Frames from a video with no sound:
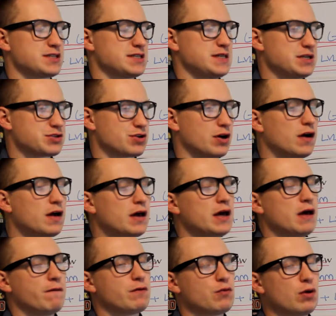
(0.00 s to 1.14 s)
etc.
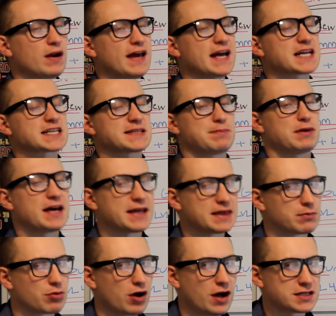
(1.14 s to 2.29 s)
If you want to expedite the
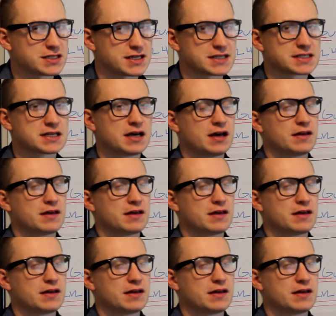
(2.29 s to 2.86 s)
process,